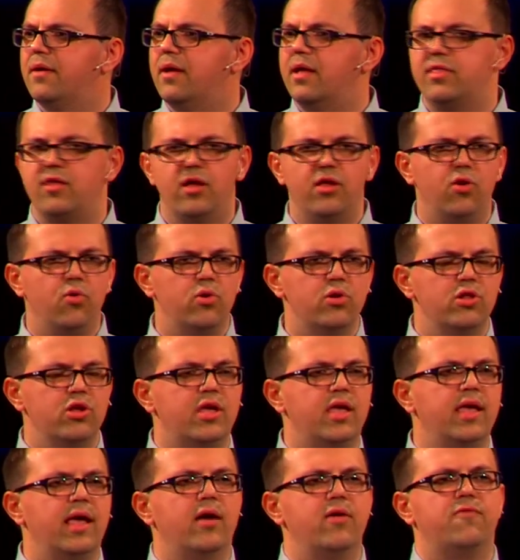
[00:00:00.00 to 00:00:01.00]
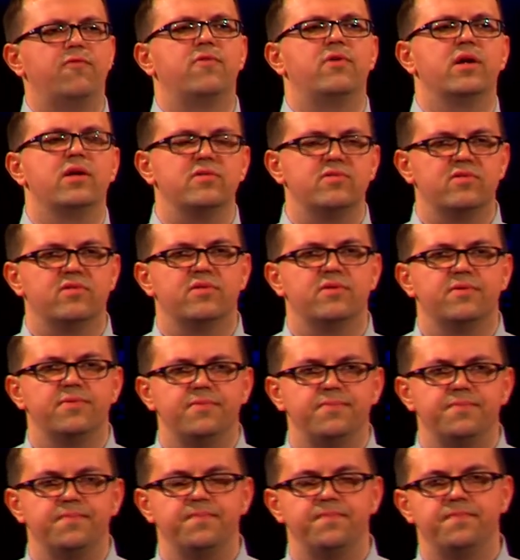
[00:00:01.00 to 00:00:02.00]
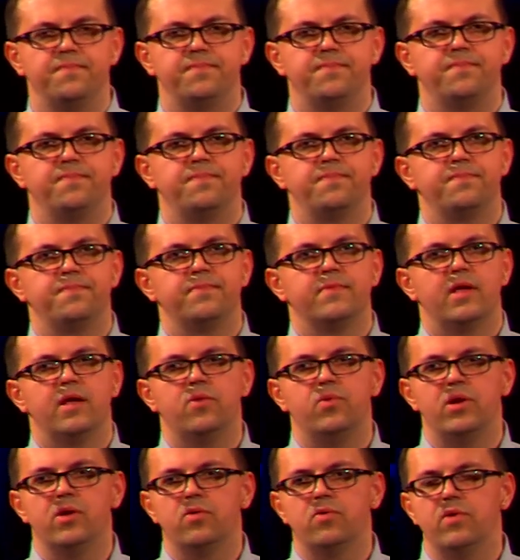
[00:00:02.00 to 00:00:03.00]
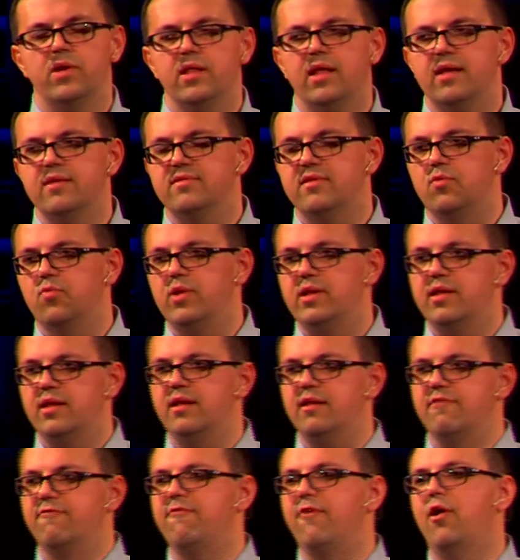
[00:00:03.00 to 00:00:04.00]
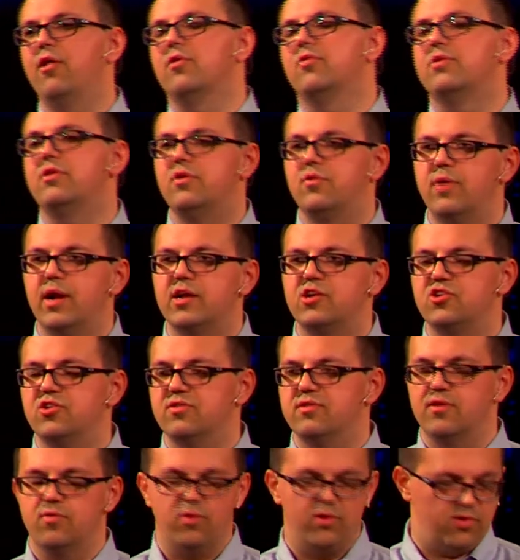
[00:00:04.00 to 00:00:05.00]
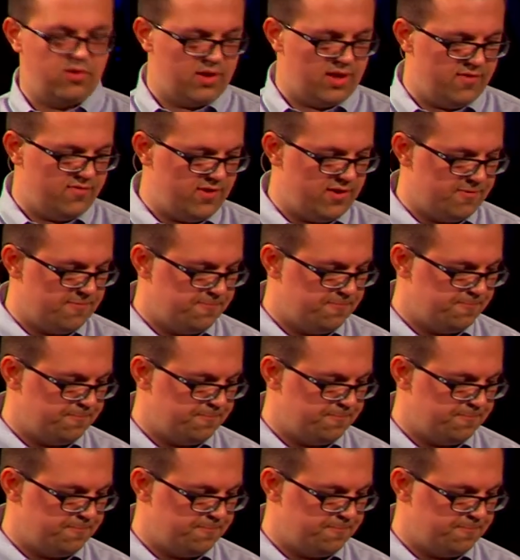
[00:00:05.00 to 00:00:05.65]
I thought you were looking out for us. And we don't realize that we didn't follow the directions that we were given.